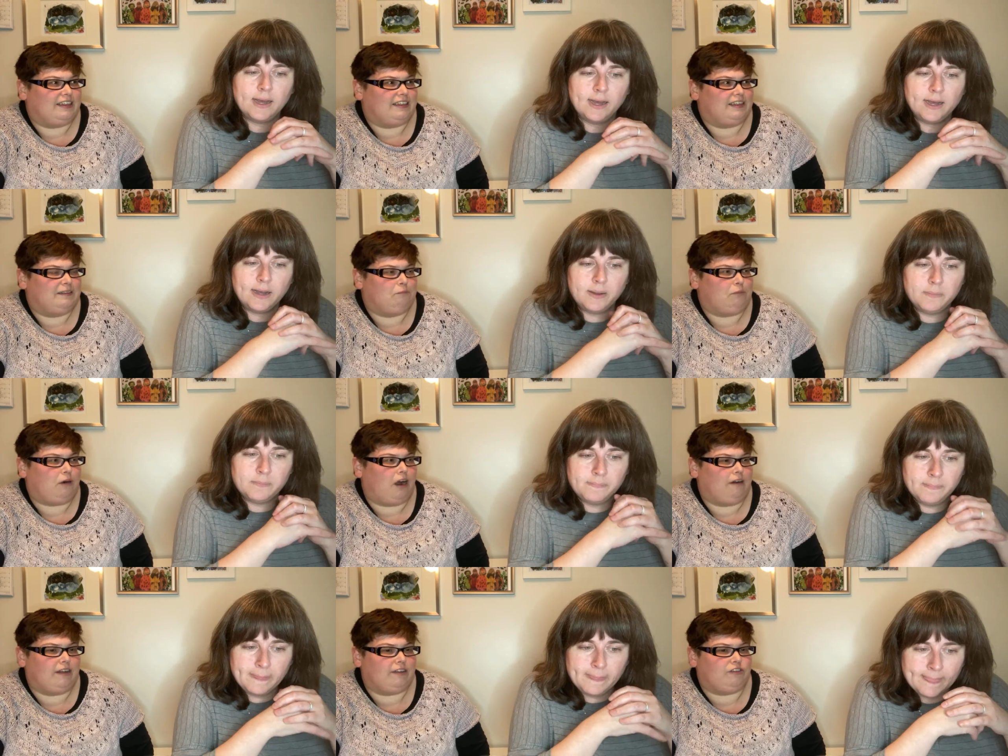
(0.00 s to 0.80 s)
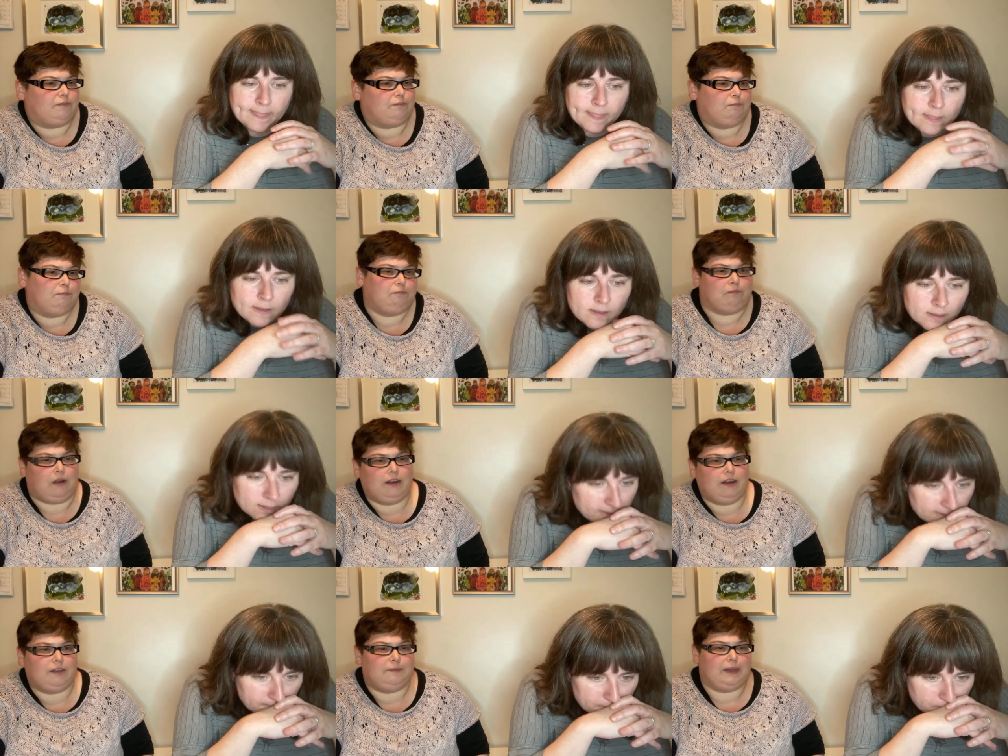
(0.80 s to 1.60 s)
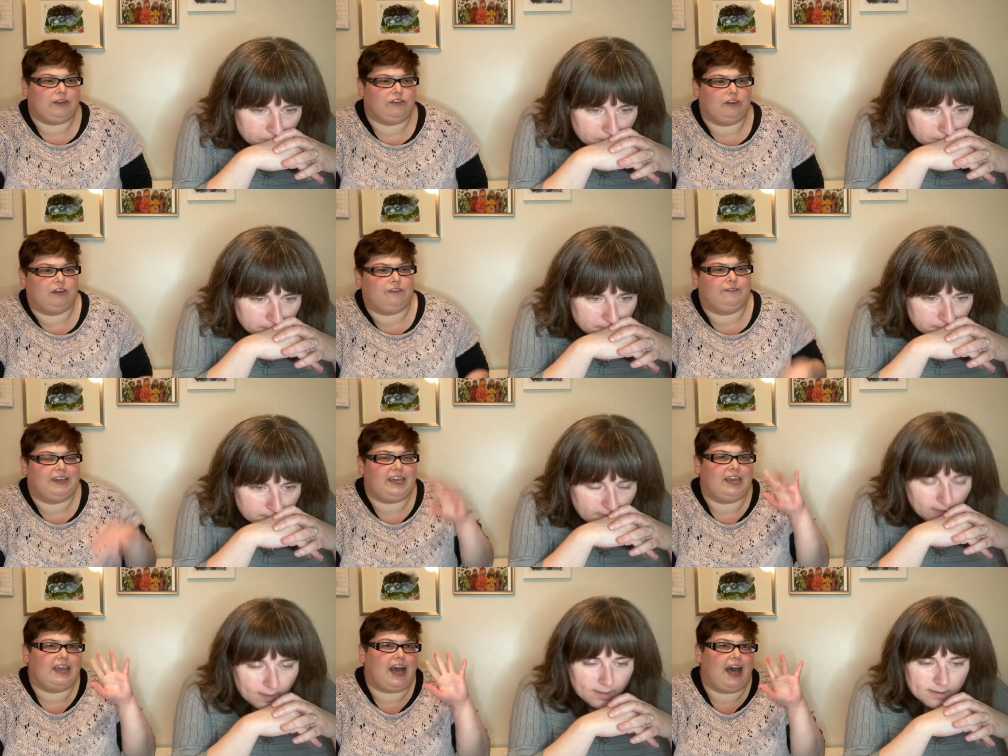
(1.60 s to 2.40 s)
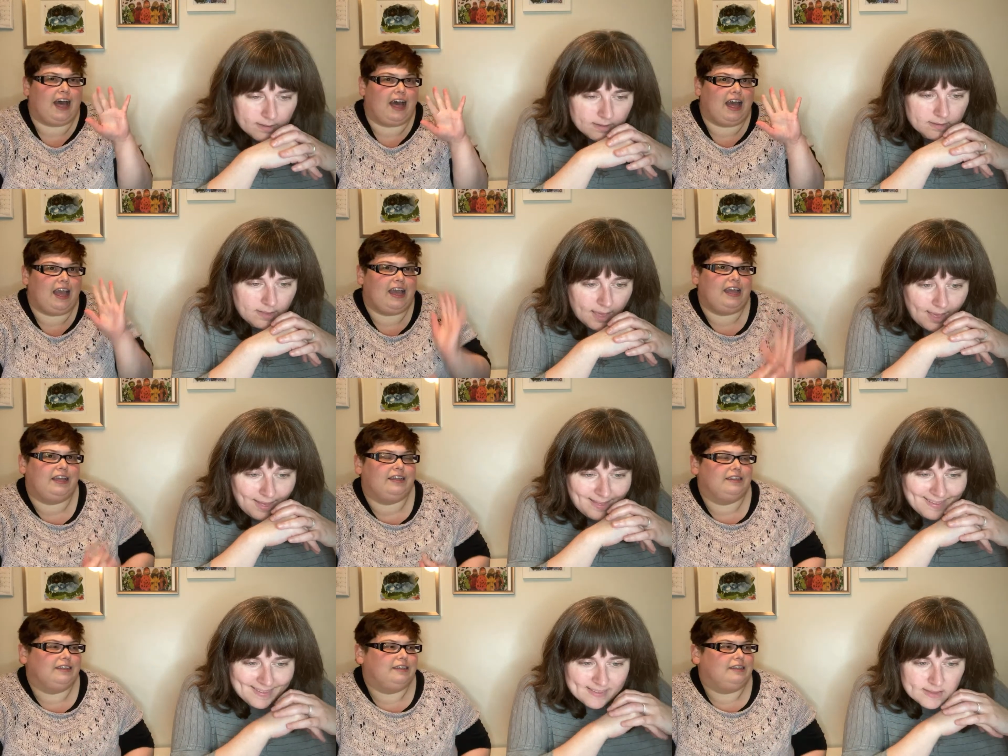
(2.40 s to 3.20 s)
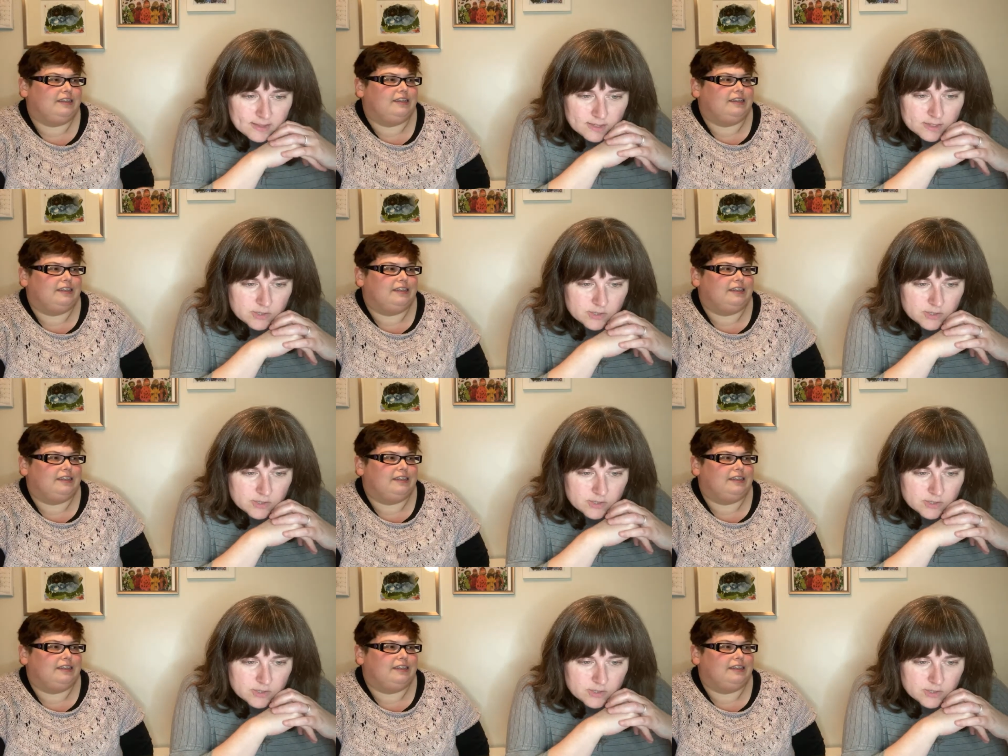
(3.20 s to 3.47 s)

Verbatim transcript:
Speaker 1: Um, progress progress pictures, Vicky. Hi. Yeah.